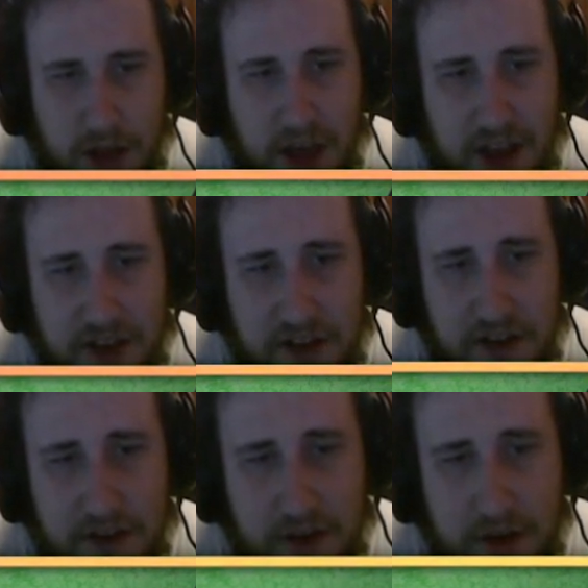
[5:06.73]

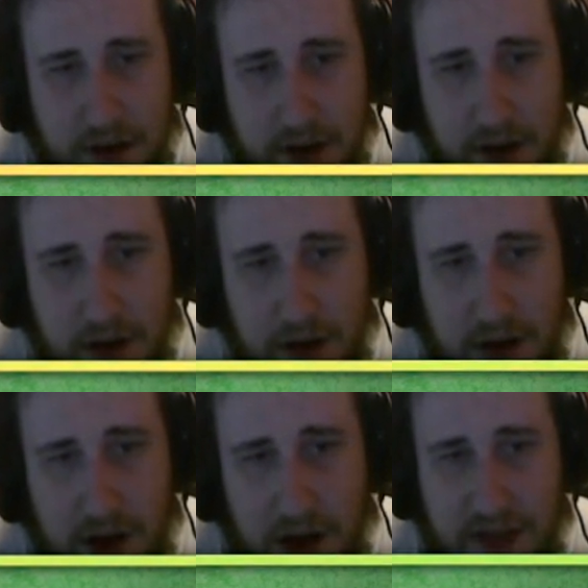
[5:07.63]
this
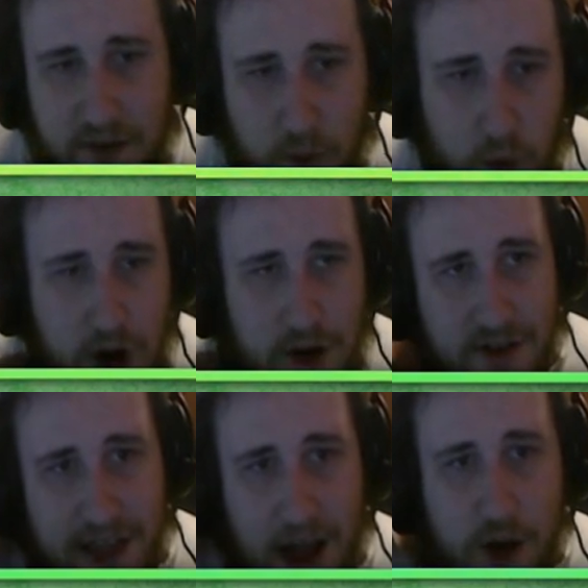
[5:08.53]
it's even worse
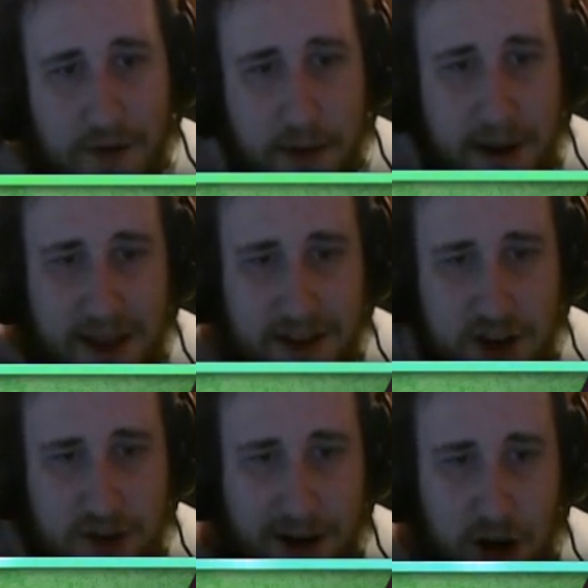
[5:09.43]
because now you have to make a
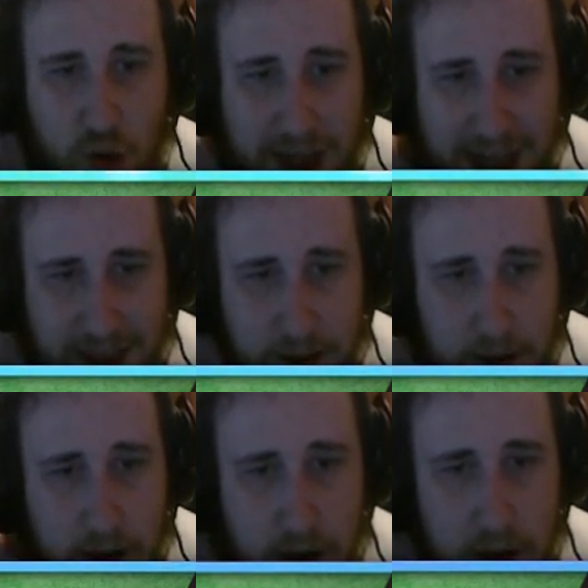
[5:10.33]
decision about your queen,
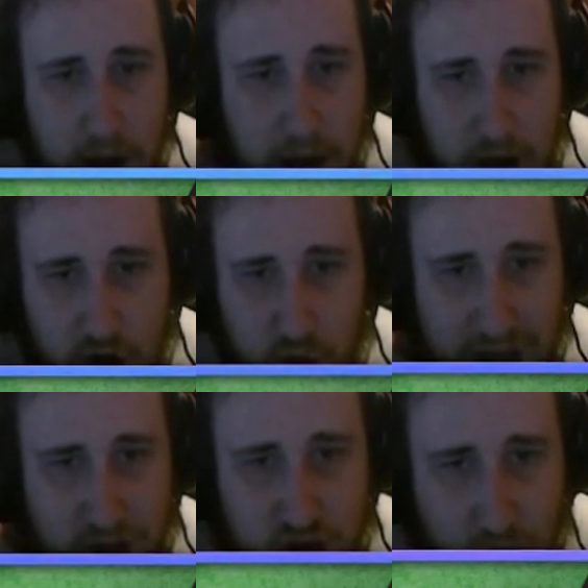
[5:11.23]
and your
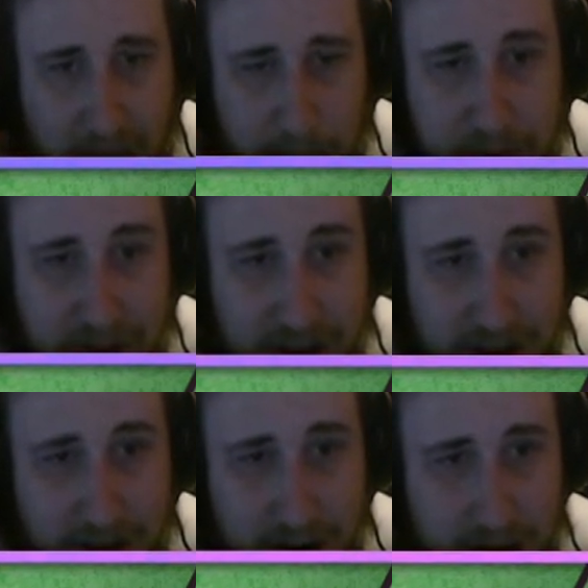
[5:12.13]
queen's trapped,
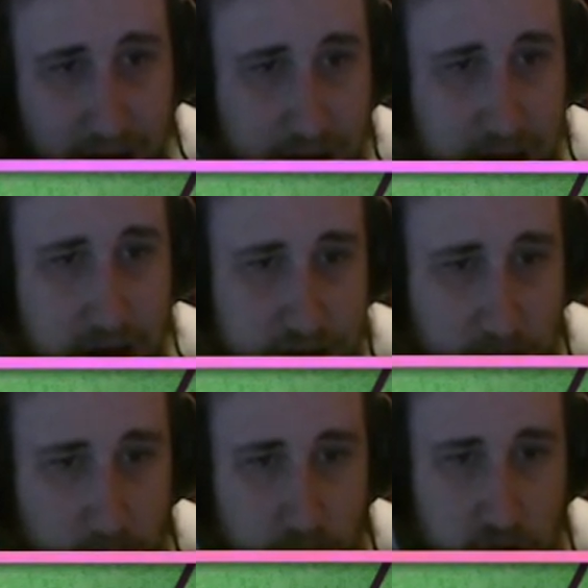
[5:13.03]

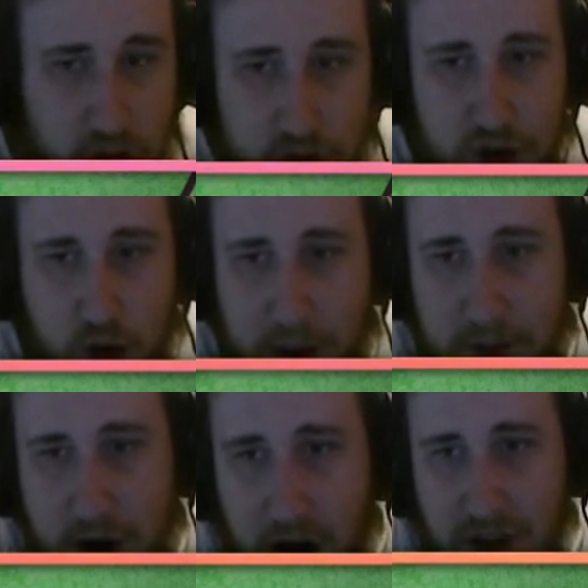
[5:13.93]
so you're losing your
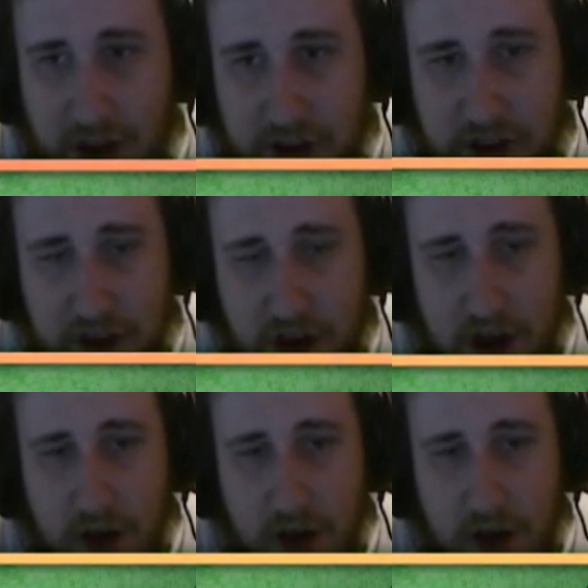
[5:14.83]
queen regardless.